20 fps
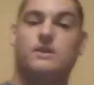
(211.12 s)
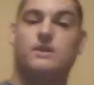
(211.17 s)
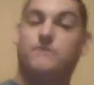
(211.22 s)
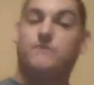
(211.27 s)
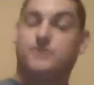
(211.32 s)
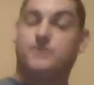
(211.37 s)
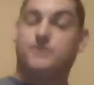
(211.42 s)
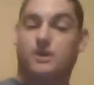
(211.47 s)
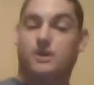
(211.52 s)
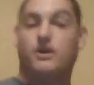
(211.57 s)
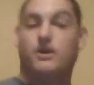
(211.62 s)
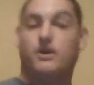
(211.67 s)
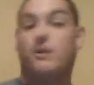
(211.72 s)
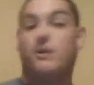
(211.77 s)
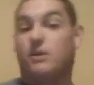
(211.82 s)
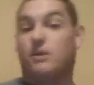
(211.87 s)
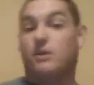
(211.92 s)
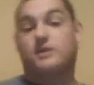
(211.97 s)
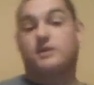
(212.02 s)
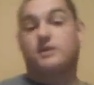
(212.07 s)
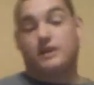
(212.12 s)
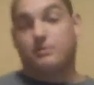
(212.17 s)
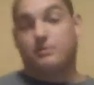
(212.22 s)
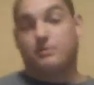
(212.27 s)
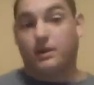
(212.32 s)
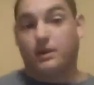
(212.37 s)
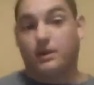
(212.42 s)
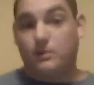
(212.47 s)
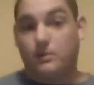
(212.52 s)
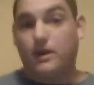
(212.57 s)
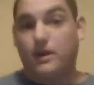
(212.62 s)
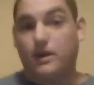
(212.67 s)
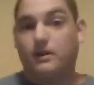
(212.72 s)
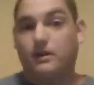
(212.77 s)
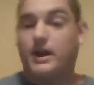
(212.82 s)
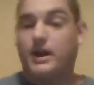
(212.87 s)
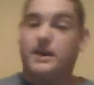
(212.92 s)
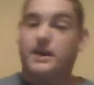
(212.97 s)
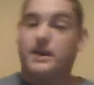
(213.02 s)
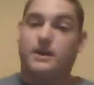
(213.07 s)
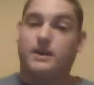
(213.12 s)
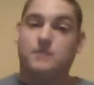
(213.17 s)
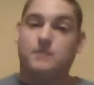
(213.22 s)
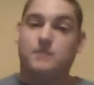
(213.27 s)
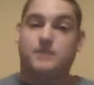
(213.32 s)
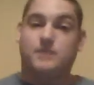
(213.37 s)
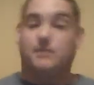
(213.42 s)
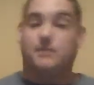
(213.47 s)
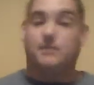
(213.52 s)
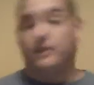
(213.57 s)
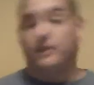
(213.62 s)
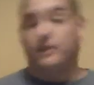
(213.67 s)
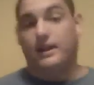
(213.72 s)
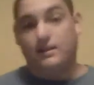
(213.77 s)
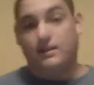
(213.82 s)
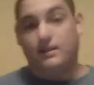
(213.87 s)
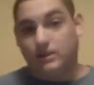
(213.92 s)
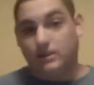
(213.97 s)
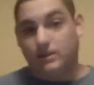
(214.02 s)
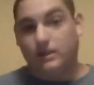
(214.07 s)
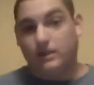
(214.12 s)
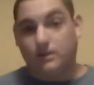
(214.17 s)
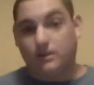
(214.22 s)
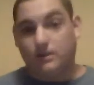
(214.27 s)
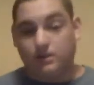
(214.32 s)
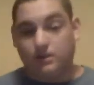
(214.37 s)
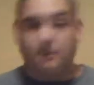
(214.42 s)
So it works out pretty well, and it comes out pretty evenly too.